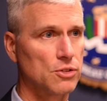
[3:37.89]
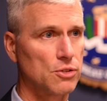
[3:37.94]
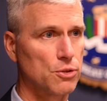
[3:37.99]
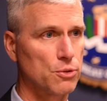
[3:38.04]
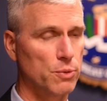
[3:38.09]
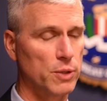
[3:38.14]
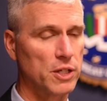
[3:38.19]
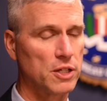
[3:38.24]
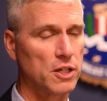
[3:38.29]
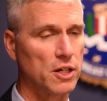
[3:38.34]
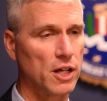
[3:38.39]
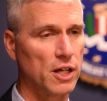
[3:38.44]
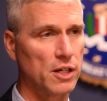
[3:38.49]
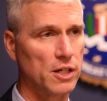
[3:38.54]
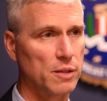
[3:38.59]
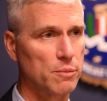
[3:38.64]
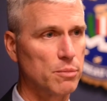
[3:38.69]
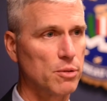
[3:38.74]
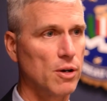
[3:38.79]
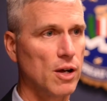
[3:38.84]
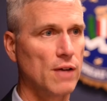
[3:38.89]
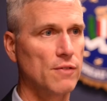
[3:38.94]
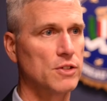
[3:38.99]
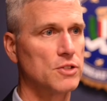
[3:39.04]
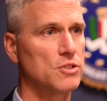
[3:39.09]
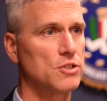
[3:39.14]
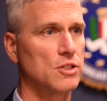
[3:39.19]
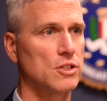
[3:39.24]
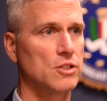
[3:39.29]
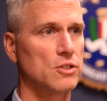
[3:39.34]
3 Canadian
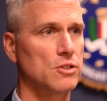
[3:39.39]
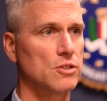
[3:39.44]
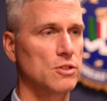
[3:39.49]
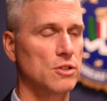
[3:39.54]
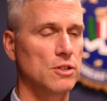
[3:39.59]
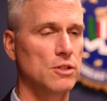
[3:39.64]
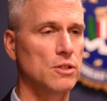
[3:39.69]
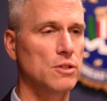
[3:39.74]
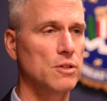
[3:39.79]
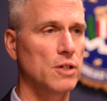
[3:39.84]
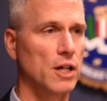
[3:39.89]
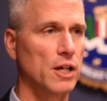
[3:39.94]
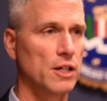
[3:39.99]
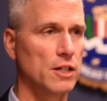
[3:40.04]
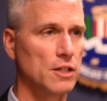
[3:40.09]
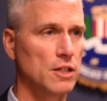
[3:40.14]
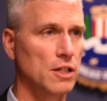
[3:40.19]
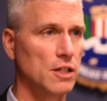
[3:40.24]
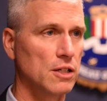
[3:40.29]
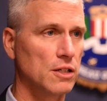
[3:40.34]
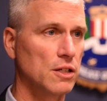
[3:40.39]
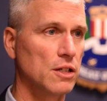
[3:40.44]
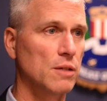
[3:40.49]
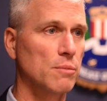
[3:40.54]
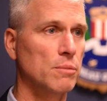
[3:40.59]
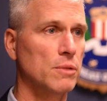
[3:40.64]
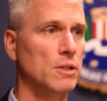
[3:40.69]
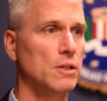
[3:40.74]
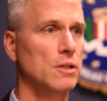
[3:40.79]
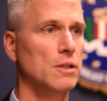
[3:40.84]
provinces, and the United Kingdom.